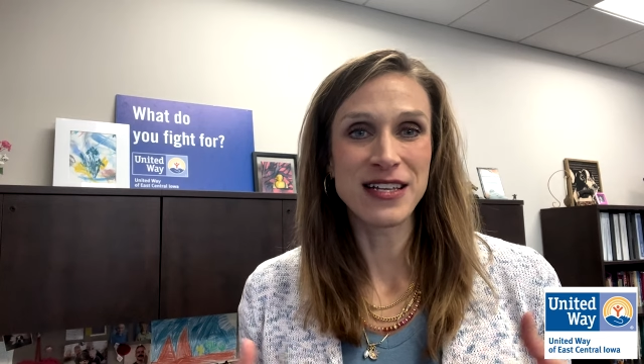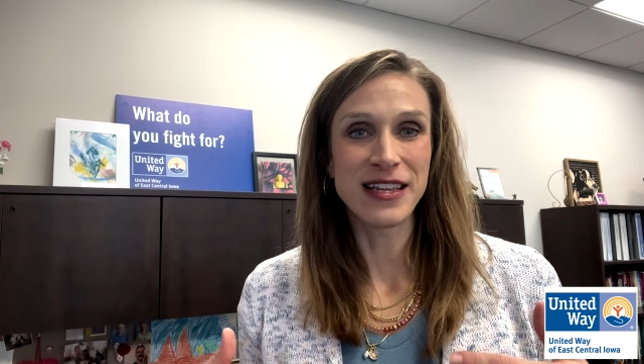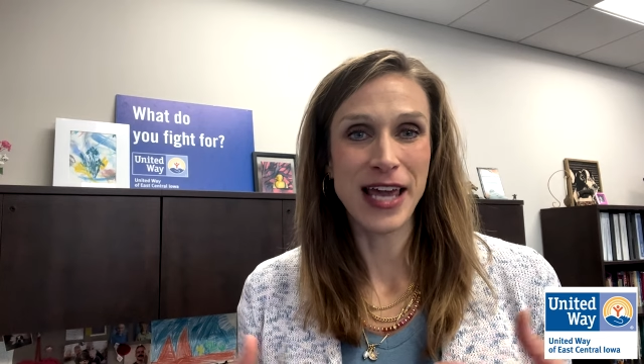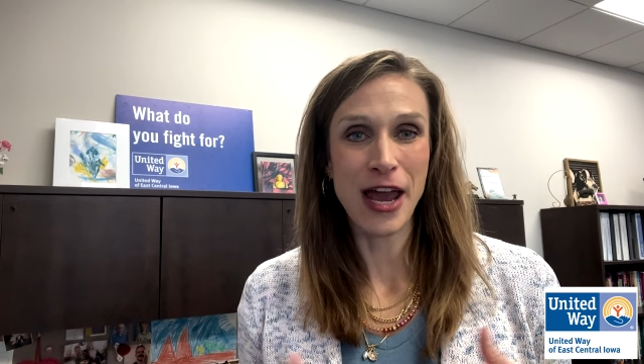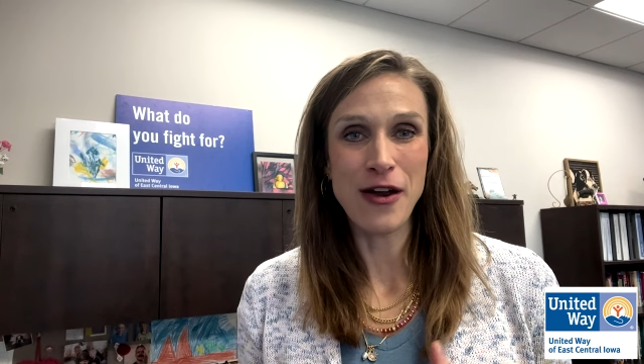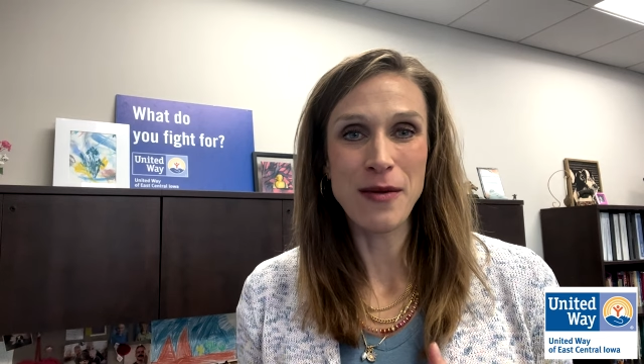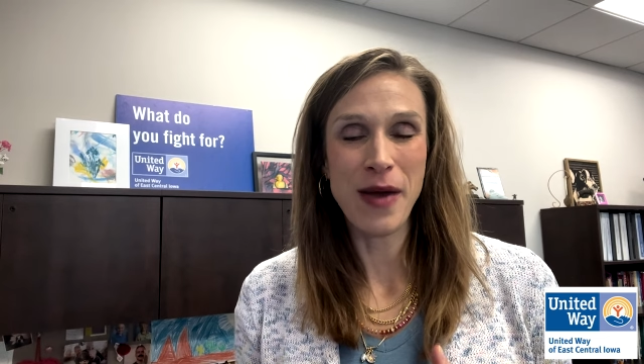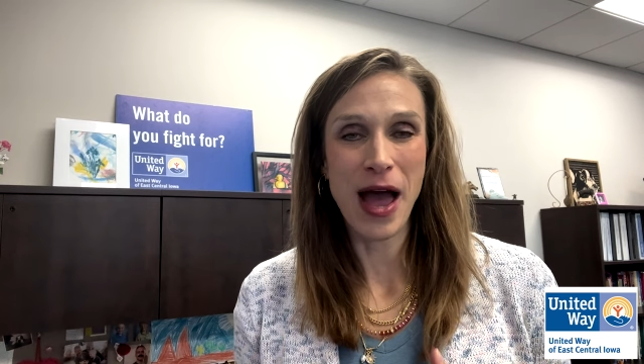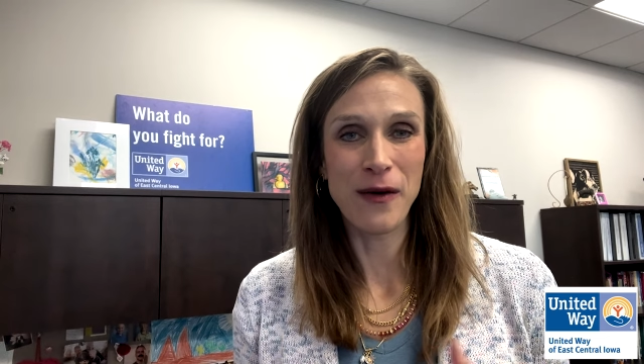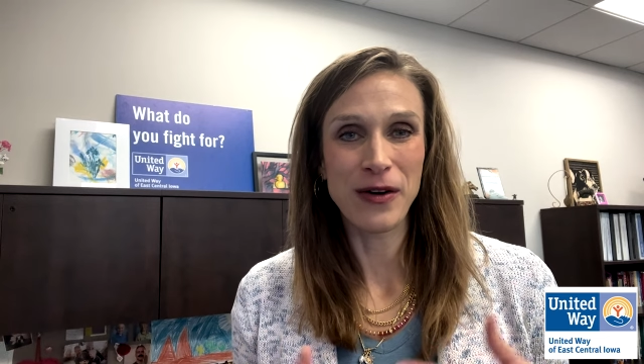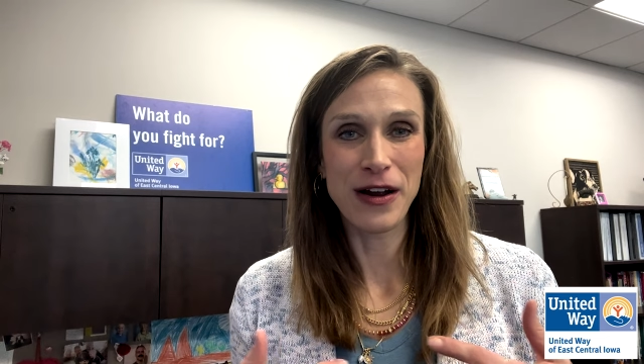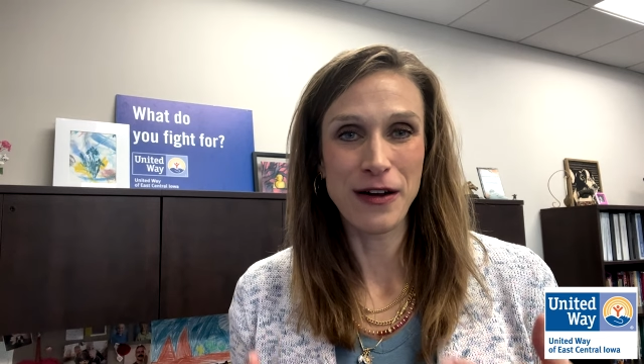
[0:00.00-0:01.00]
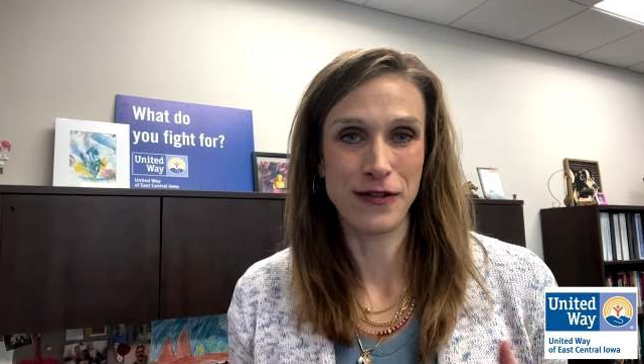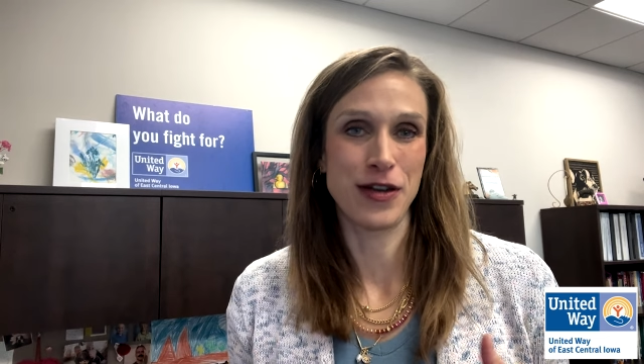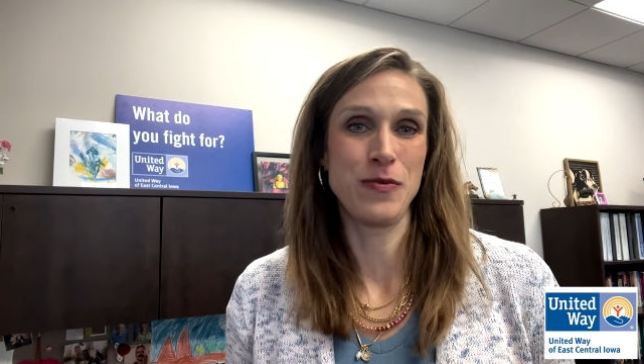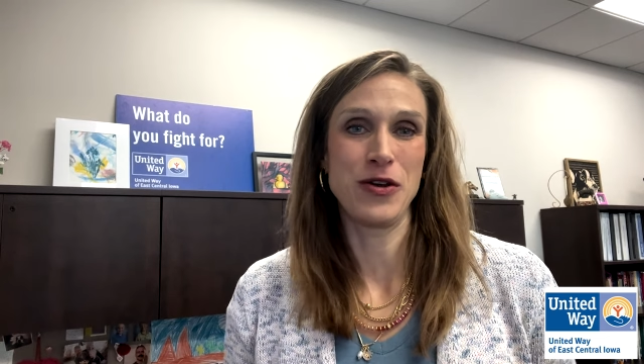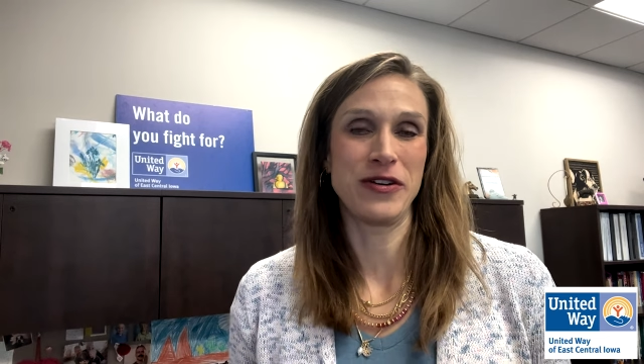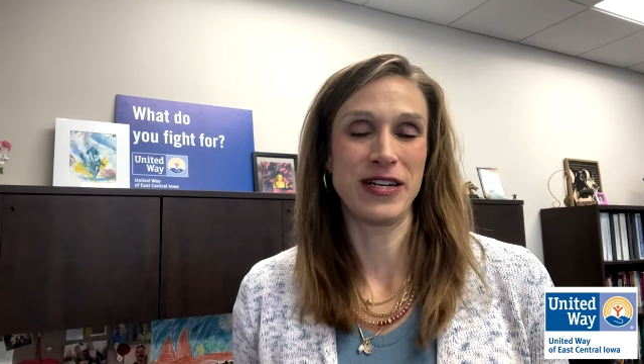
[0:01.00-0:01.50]
the caring power of
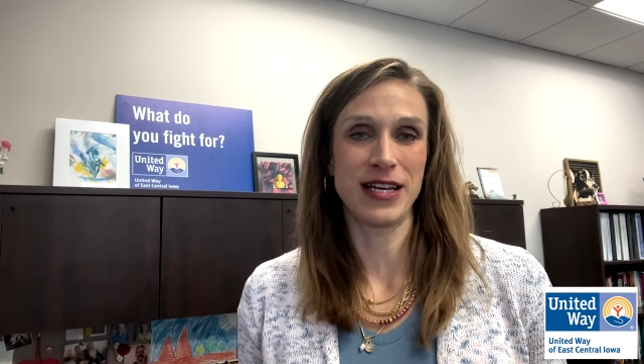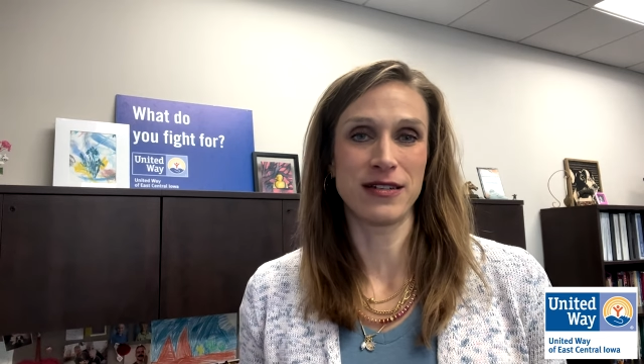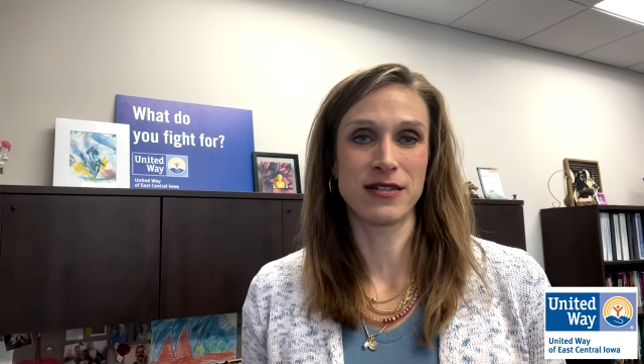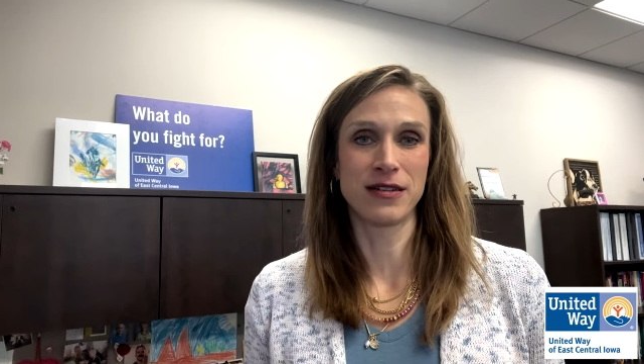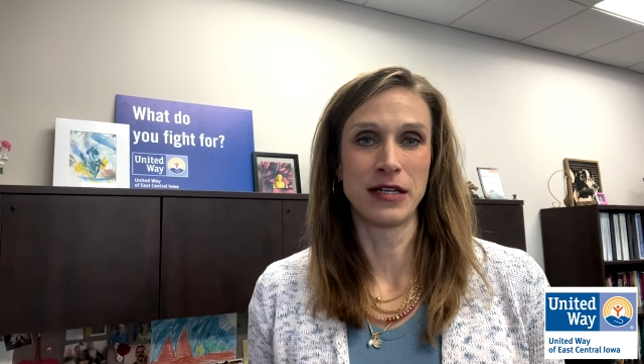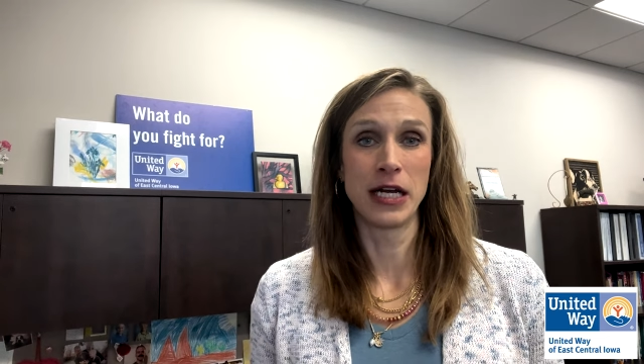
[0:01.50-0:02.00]
communities.